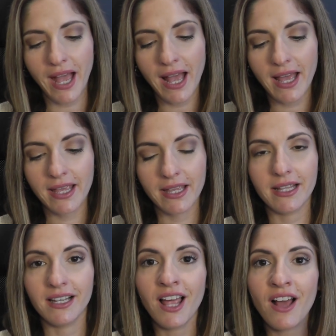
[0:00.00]
I
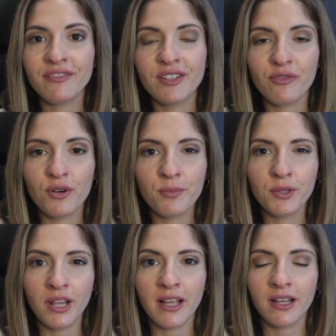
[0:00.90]
love the
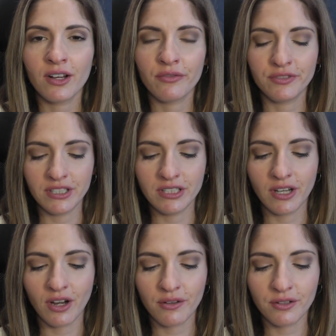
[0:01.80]
formula of
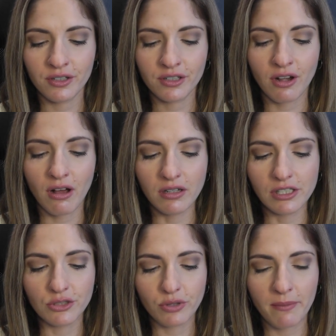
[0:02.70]
the other
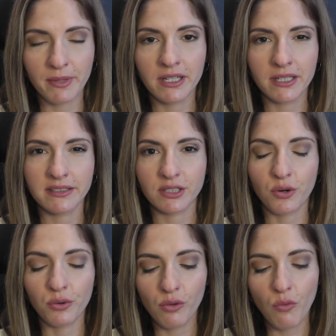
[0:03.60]
color drama, the
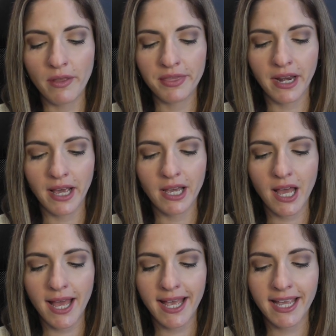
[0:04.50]
coral one that I
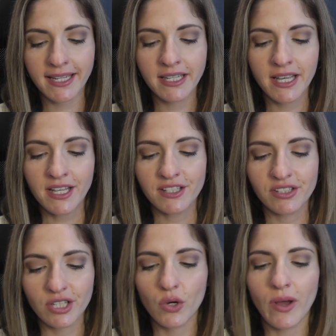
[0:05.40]
had.
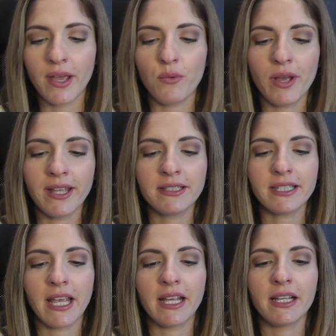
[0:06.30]
So I
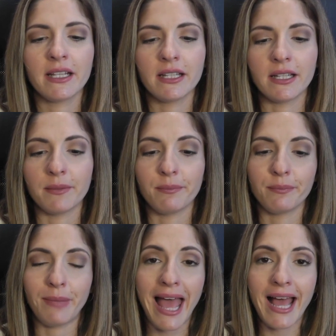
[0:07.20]
went
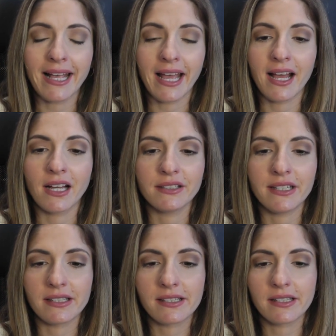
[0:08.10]
and back and got
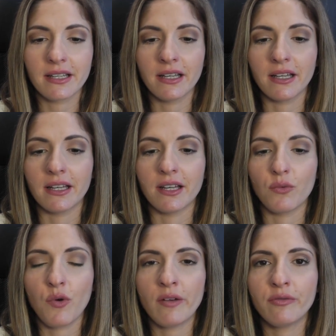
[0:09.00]
this uh,
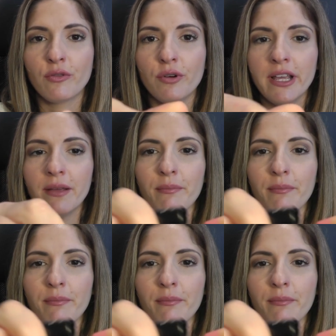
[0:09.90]
140